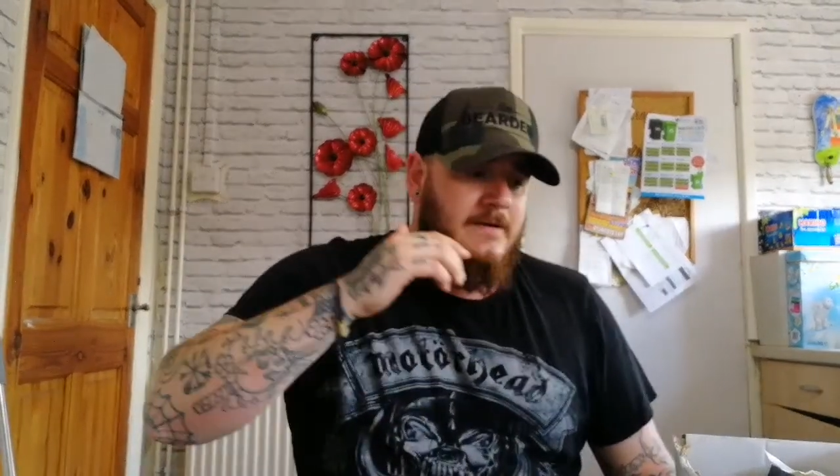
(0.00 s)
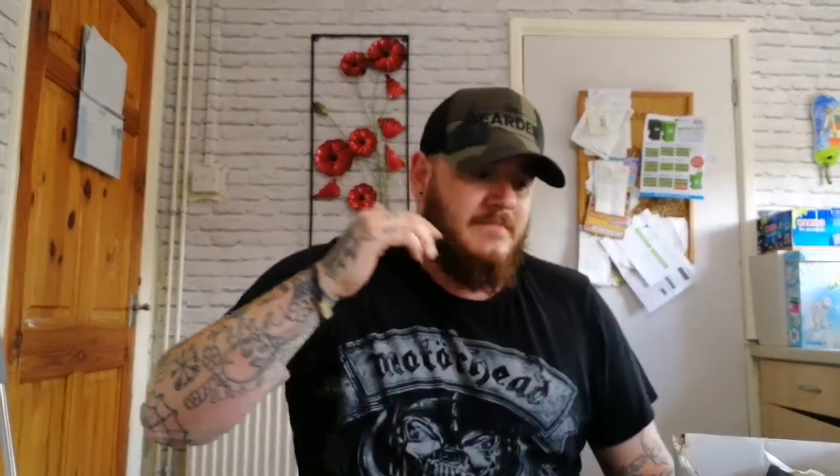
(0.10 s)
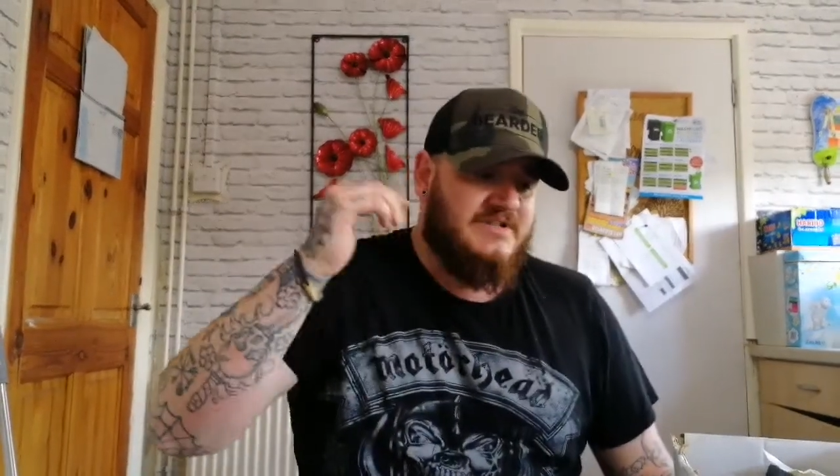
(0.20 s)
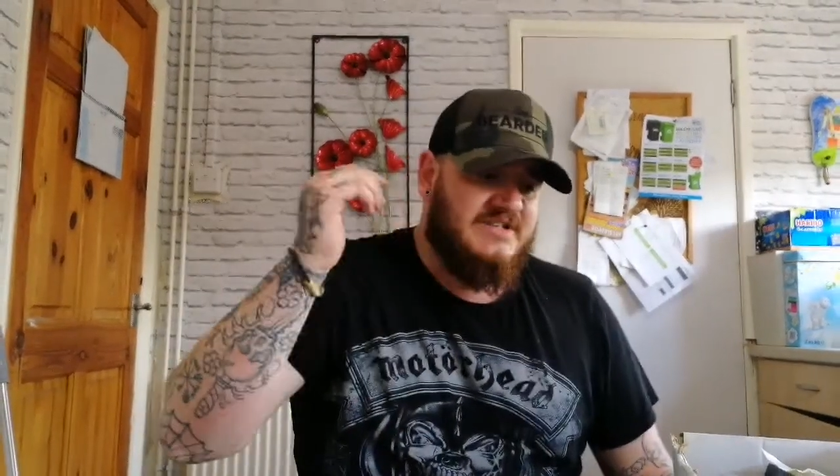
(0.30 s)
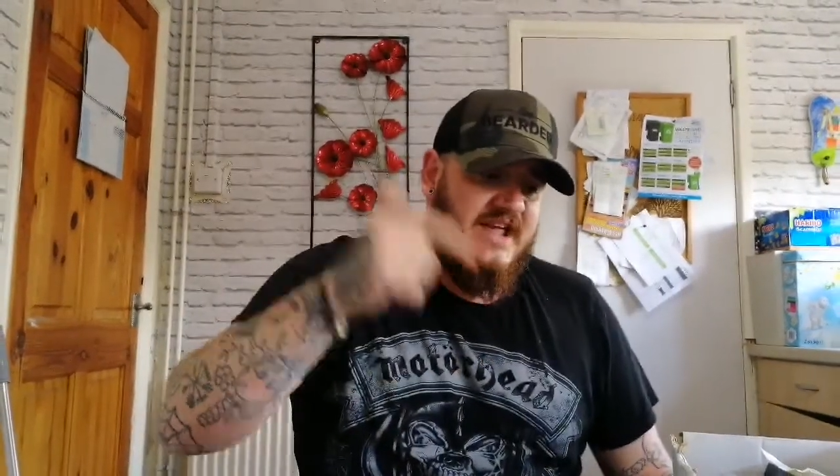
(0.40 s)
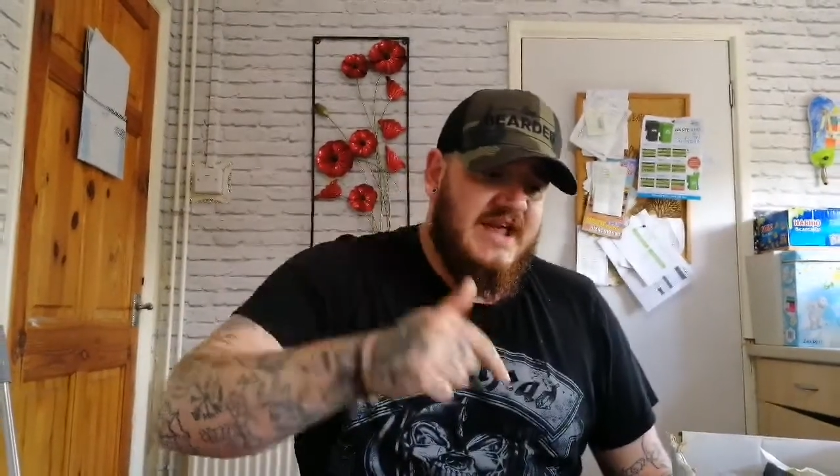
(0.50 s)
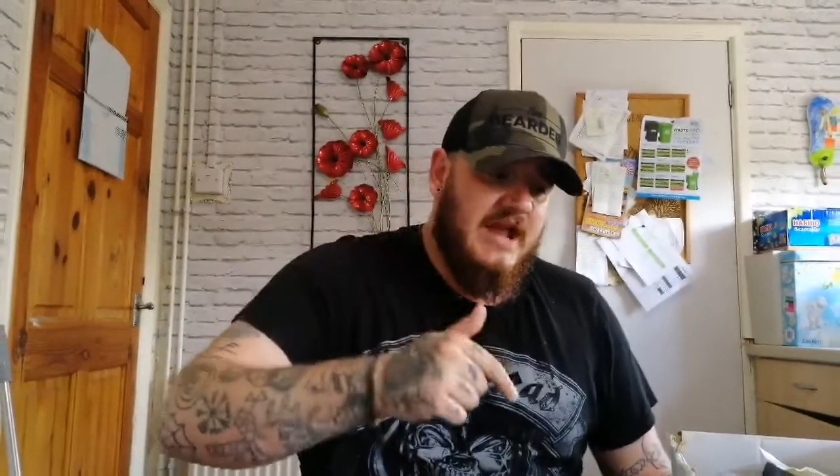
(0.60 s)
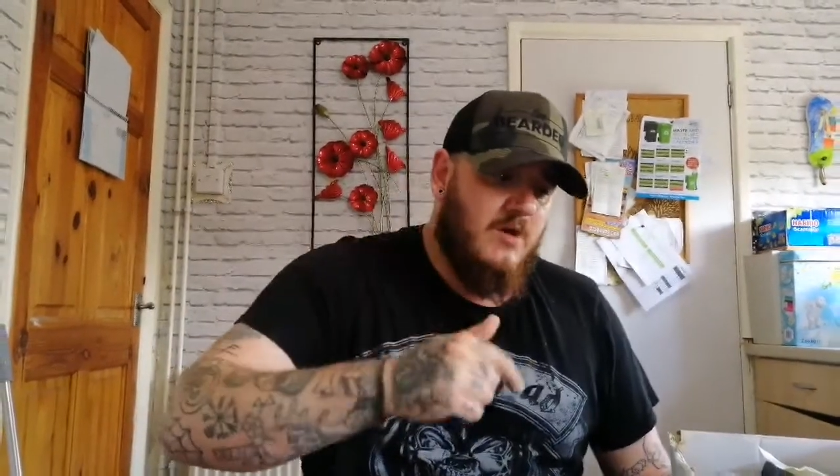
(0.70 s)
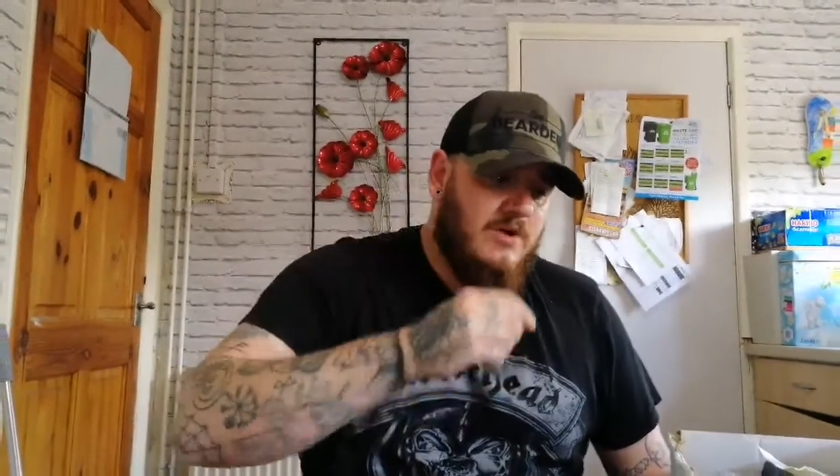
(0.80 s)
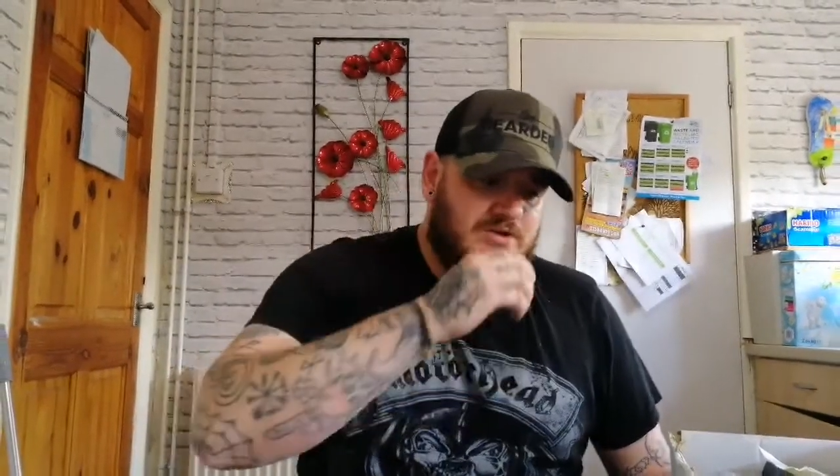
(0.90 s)
But today
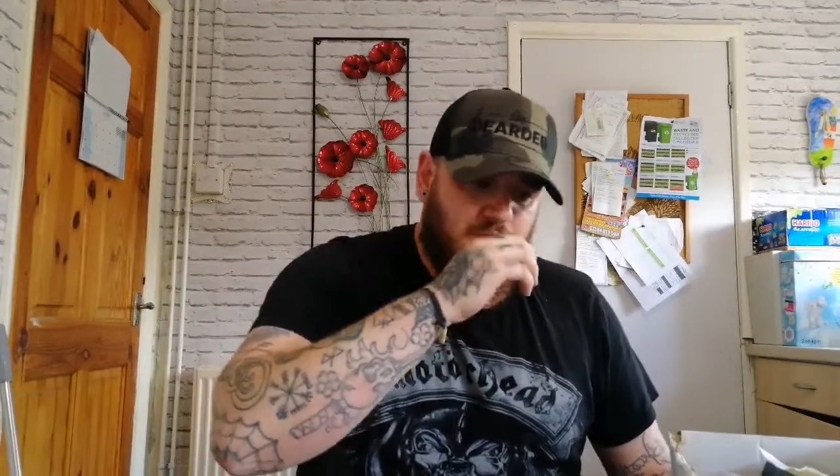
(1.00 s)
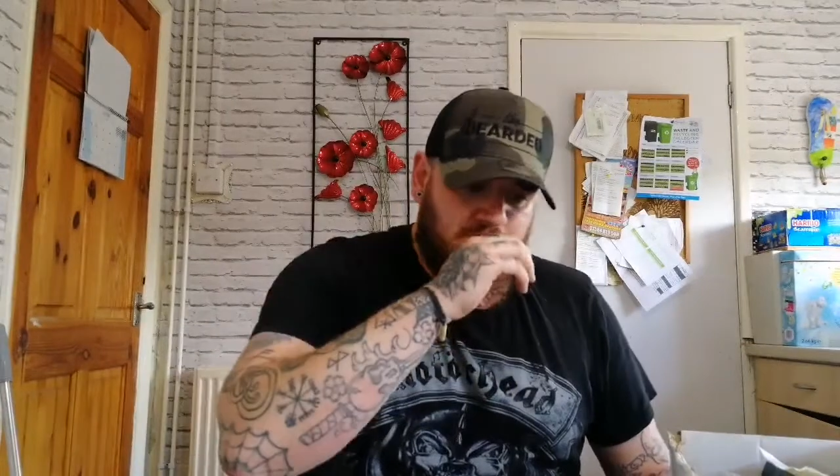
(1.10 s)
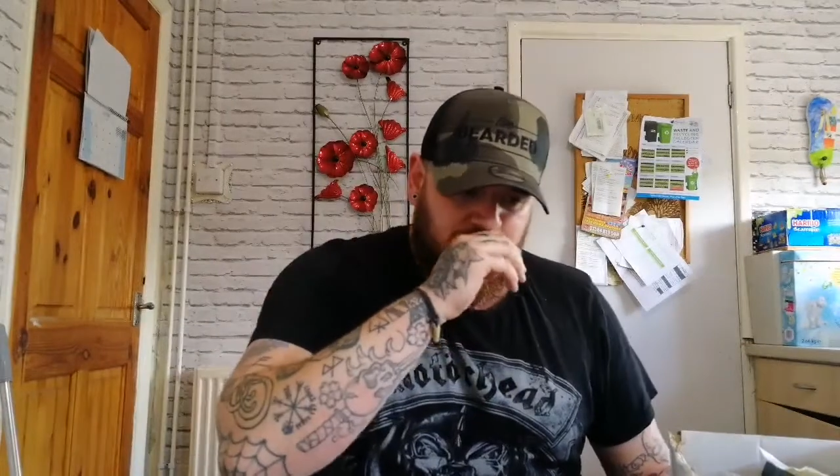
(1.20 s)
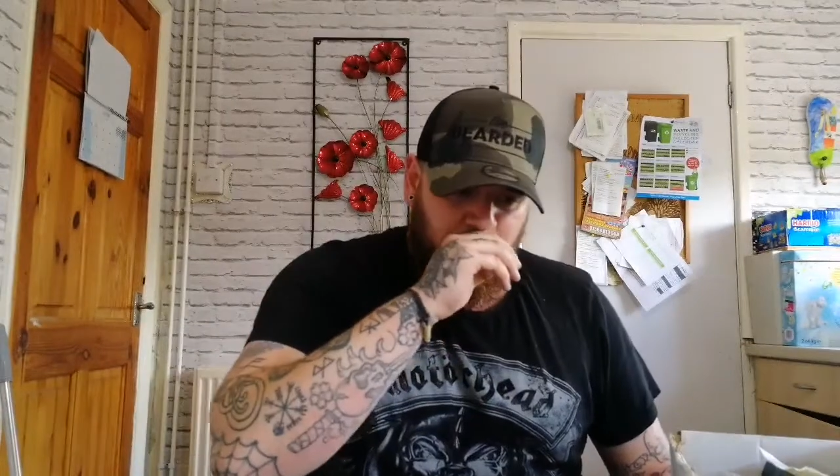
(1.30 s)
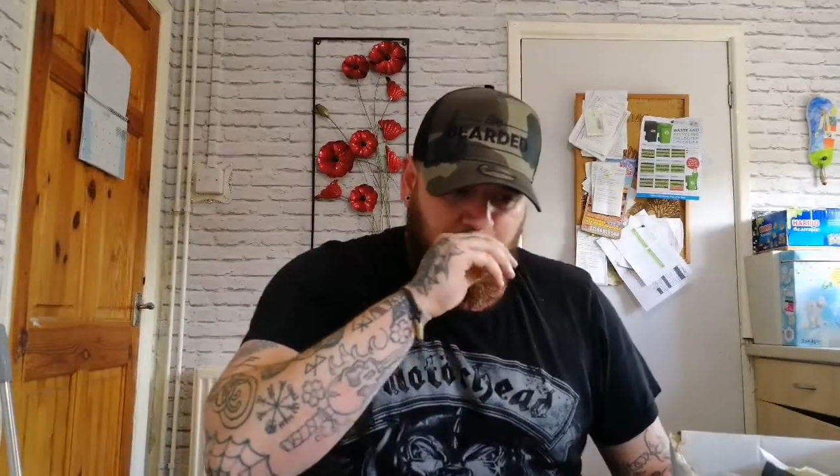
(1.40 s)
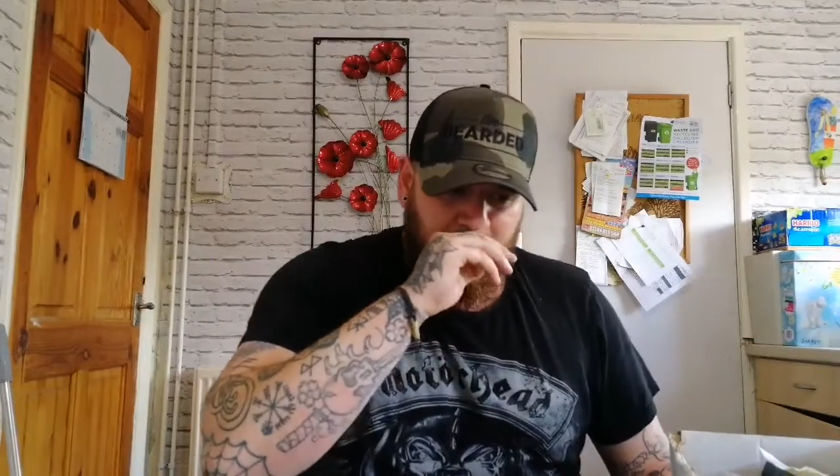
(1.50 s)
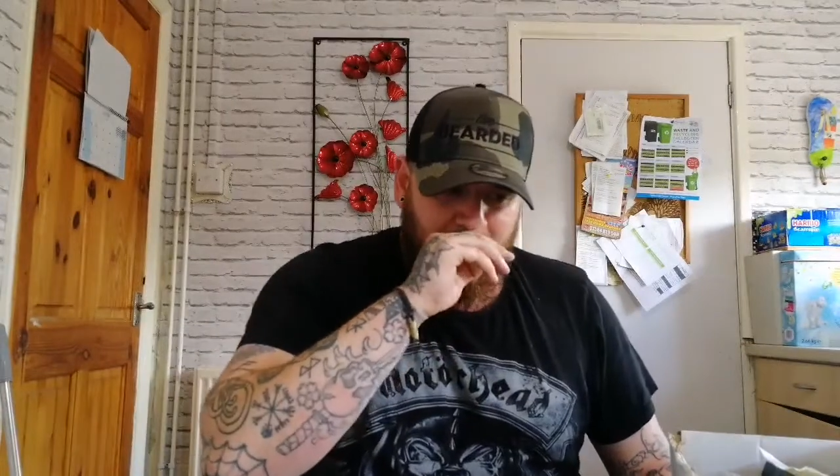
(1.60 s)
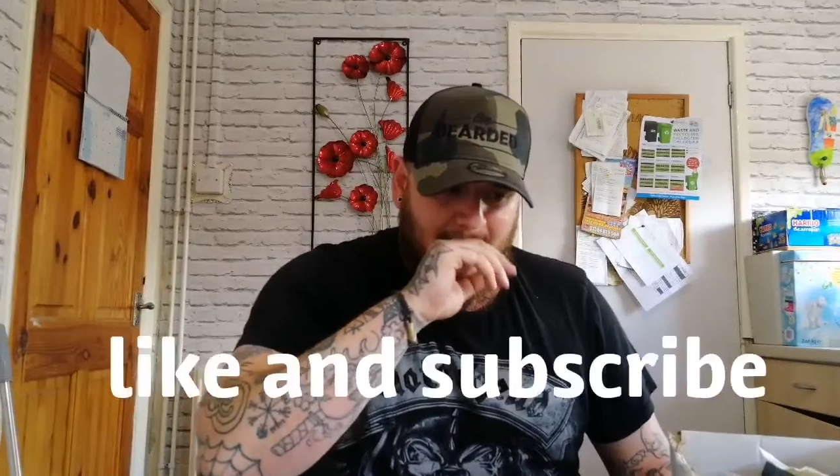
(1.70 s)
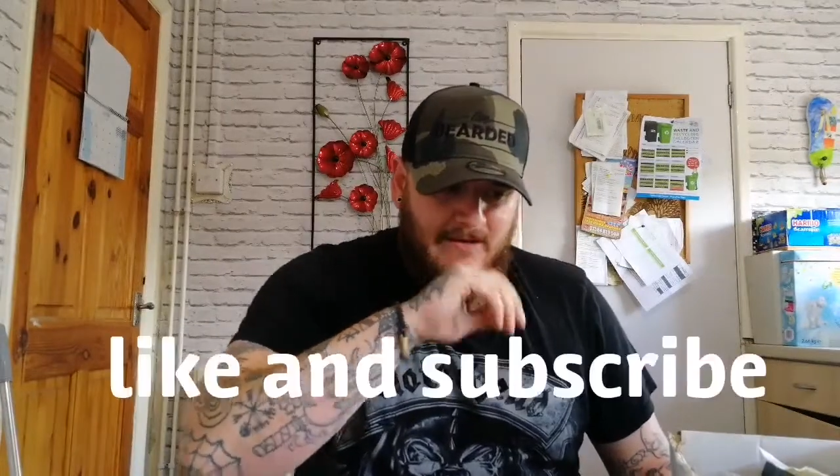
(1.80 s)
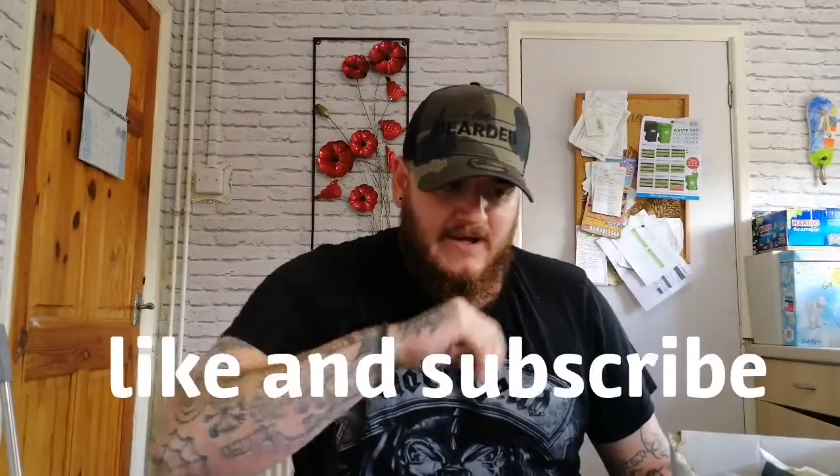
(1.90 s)
I want to talk to you
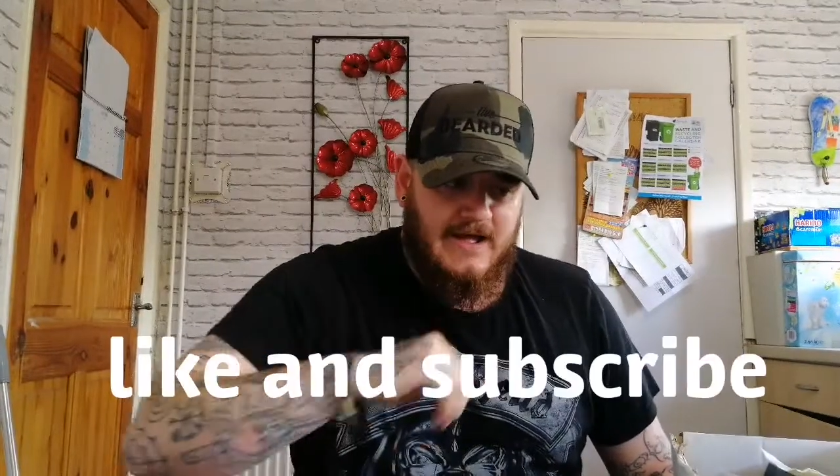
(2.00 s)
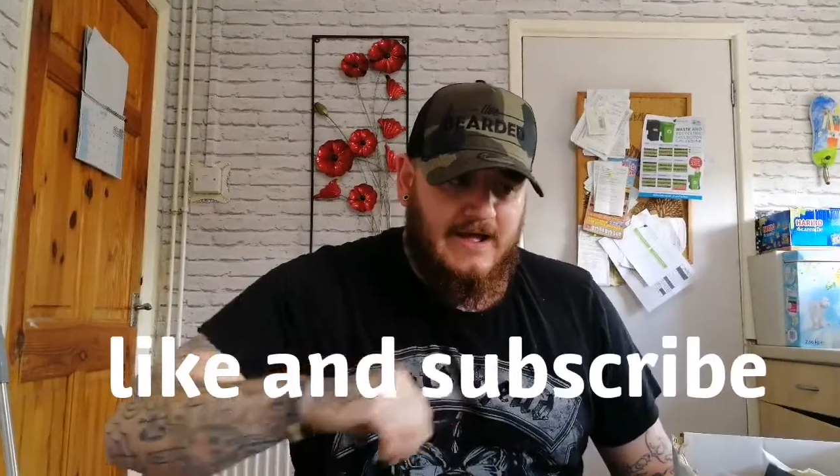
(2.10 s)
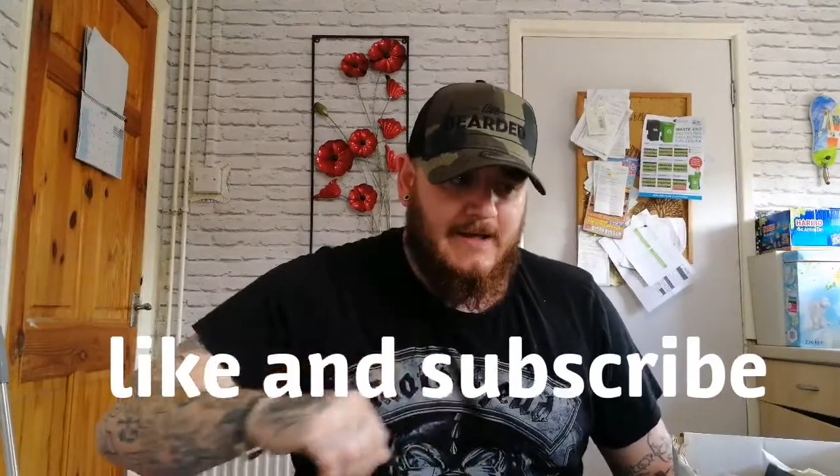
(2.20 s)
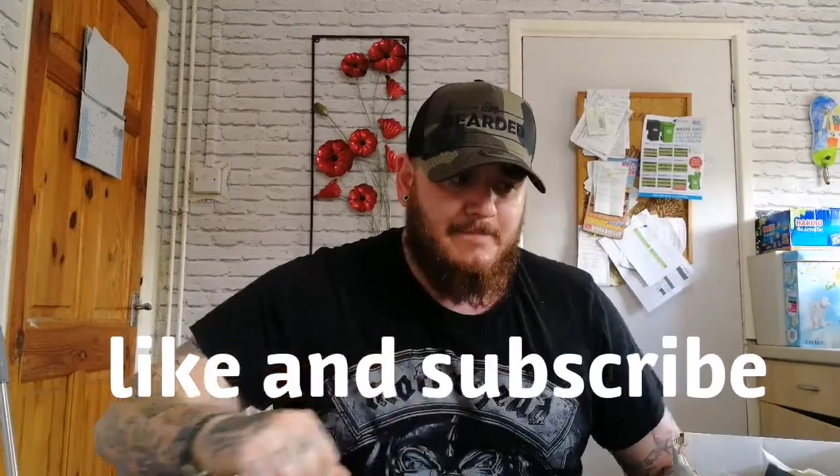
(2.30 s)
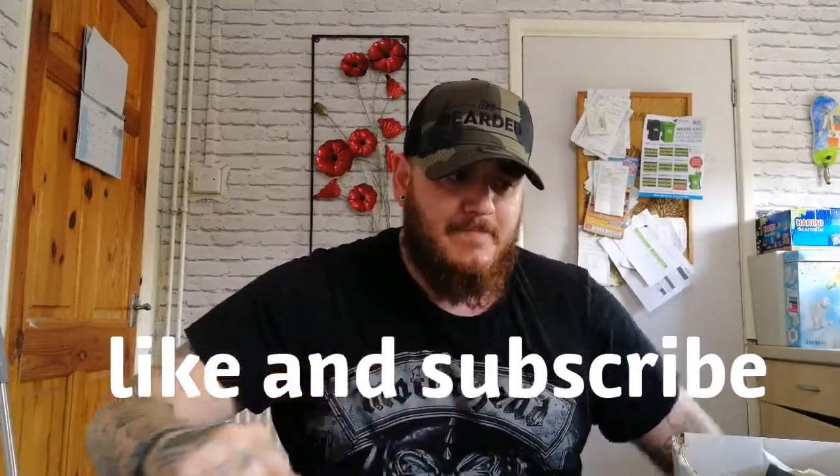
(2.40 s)
about a